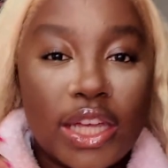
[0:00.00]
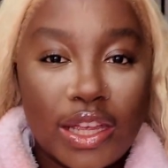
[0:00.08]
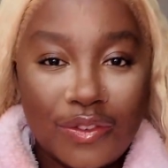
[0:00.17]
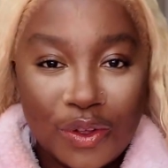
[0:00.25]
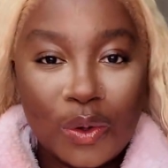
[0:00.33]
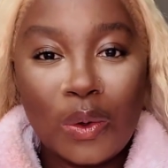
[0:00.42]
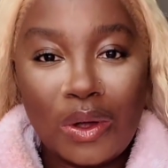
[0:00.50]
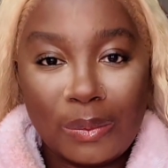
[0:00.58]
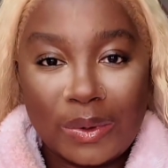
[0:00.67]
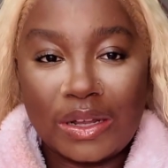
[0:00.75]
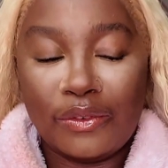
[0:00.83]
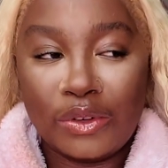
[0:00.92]
If you grew up
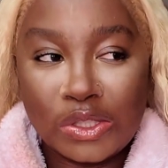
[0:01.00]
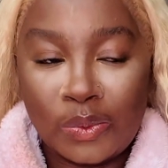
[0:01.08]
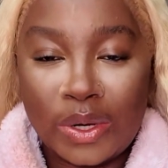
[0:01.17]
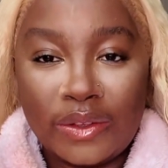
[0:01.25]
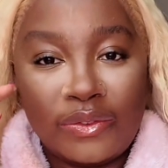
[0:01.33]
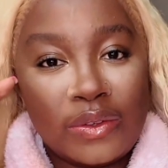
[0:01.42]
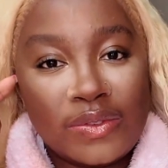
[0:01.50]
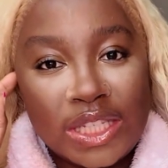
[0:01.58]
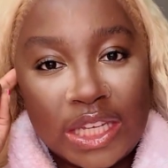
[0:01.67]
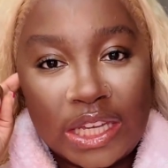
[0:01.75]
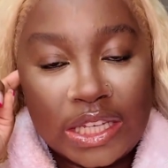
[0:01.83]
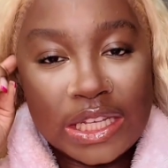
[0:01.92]
in the
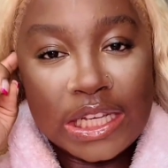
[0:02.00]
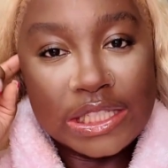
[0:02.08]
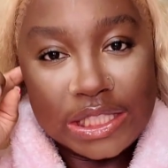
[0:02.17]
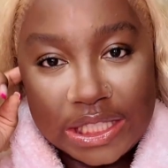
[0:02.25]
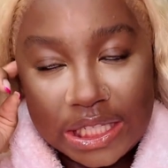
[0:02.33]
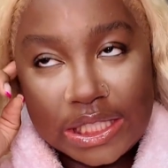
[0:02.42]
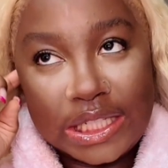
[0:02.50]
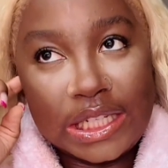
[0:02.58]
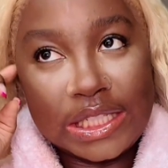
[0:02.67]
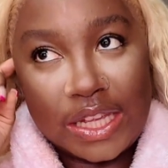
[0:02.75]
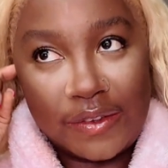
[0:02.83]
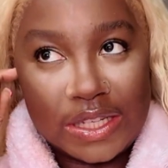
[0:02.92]
2015,
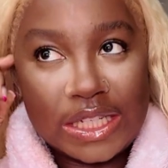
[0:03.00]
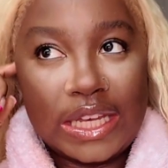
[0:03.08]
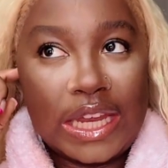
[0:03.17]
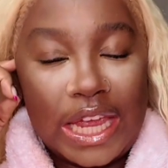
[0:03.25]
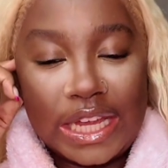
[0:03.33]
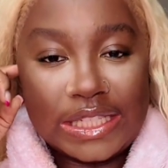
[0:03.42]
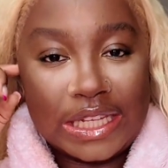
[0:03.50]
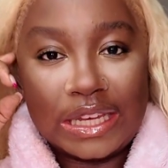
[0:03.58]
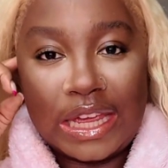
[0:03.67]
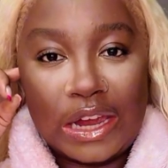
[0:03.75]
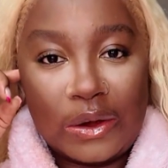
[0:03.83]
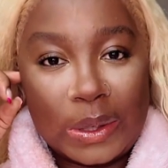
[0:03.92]
16, 17,
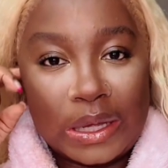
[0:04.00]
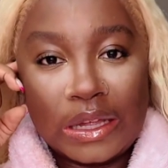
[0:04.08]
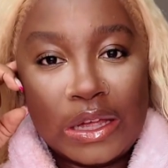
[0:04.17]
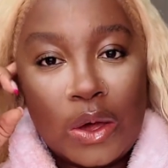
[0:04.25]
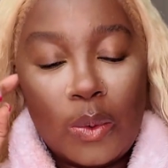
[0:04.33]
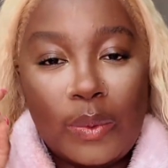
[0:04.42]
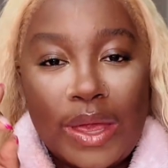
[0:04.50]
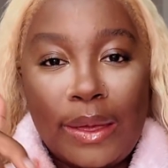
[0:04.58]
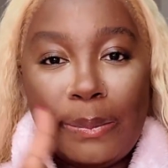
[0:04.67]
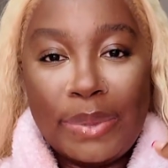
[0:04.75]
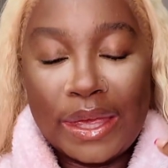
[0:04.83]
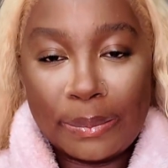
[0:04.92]
18 era, we
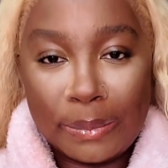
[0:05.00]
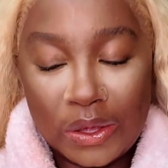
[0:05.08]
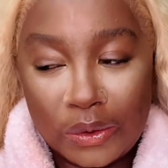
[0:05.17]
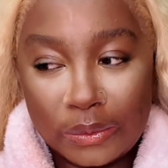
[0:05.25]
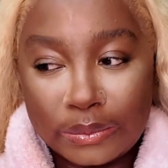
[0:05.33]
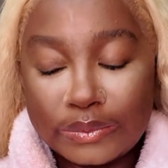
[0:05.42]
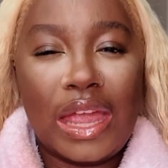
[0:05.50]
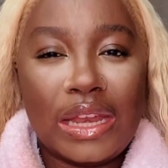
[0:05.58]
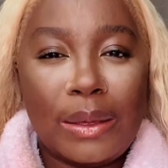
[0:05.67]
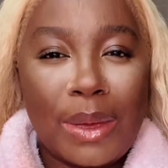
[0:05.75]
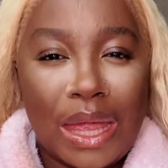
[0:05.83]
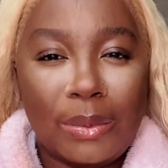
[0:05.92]
had Pick Mill,
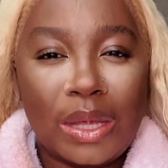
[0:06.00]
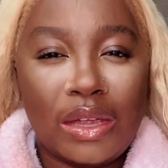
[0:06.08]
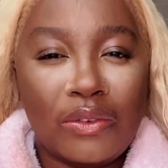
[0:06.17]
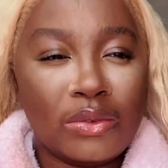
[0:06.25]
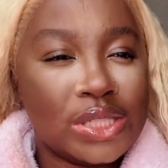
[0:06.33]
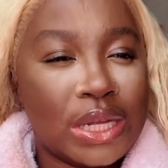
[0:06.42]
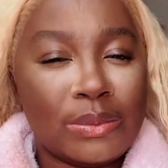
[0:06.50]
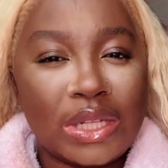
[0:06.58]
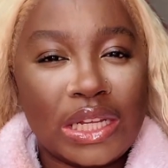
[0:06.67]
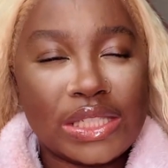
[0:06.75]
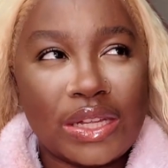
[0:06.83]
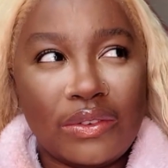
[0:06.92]
Annie Baby,
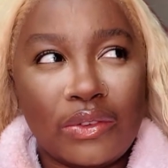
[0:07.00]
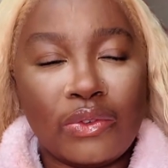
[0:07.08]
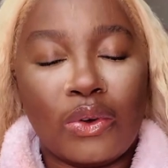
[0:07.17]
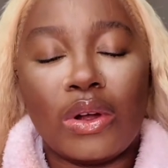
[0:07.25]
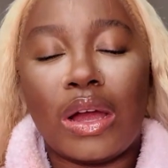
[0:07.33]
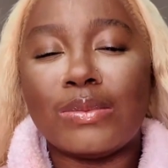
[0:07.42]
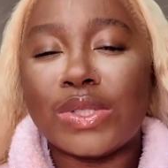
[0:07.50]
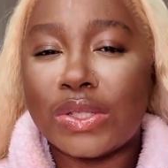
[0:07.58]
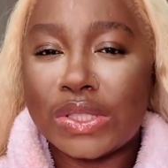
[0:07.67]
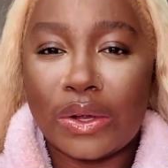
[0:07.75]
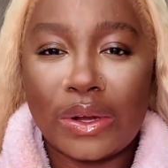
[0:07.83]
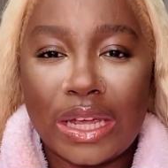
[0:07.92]
something, 74. I'm
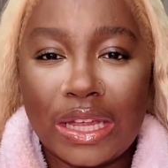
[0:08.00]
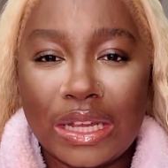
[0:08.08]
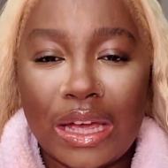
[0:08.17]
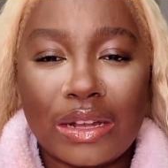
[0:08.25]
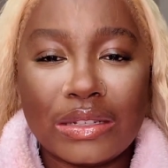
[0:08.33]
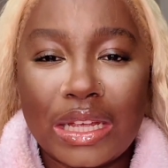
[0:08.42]
so sorry, Annie.